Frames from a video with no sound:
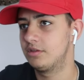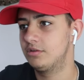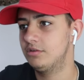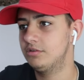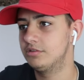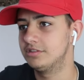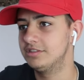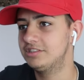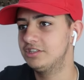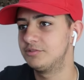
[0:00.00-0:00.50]

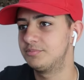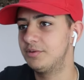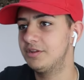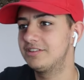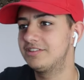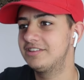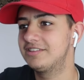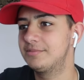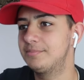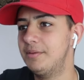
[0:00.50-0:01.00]
god, this is a
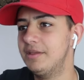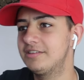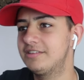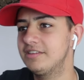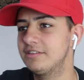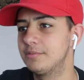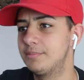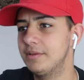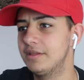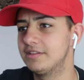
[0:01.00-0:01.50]

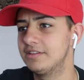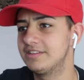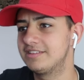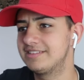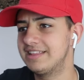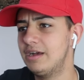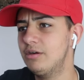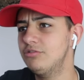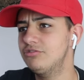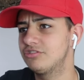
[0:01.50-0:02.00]
bit
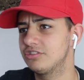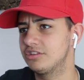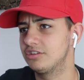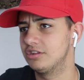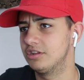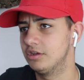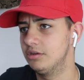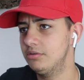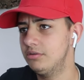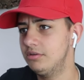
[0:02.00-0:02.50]
nostalgic,
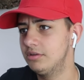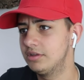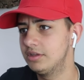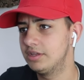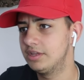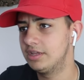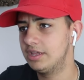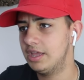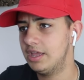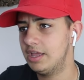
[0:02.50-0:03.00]
you know.
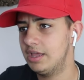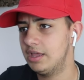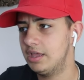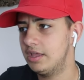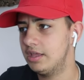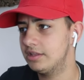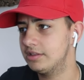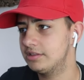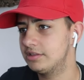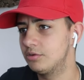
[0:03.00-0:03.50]

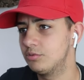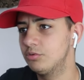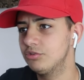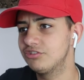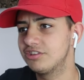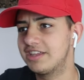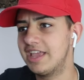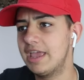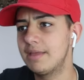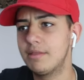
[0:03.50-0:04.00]
There
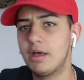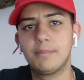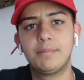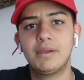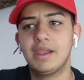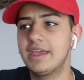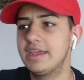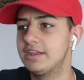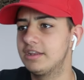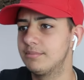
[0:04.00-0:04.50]
was a game that I
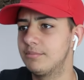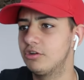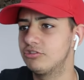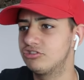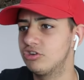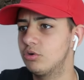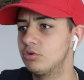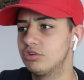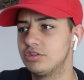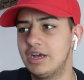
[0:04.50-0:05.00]
played in my
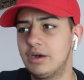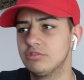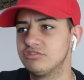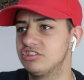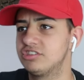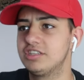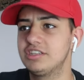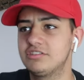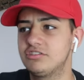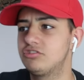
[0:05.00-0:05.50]
childhood that I
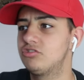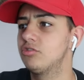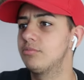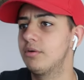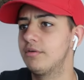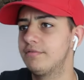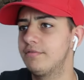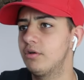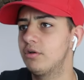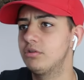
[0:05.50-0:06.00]
was addicted to
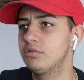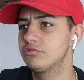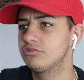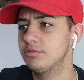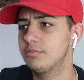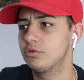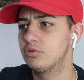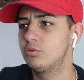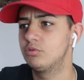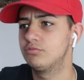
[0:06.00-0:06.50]
on my phone. It was
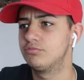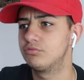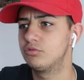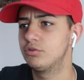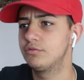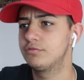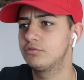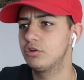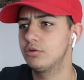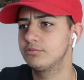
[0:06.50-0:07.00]
something called
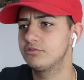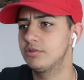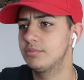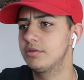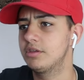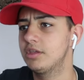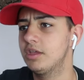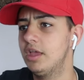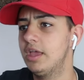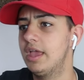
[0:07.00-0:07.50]
Rooftop
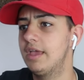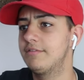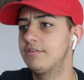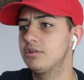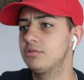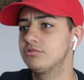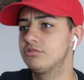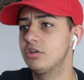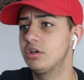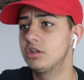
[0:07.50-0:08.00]
something. If
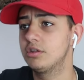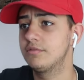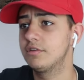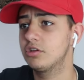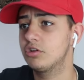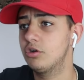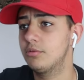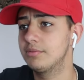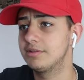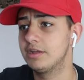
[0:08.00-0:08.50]
anyone's heard of
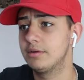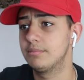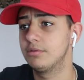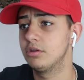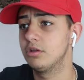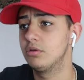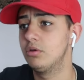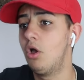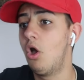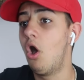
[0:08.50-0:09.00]
it, comment down
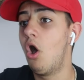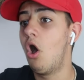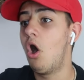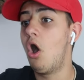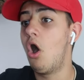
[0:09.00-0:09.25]
below.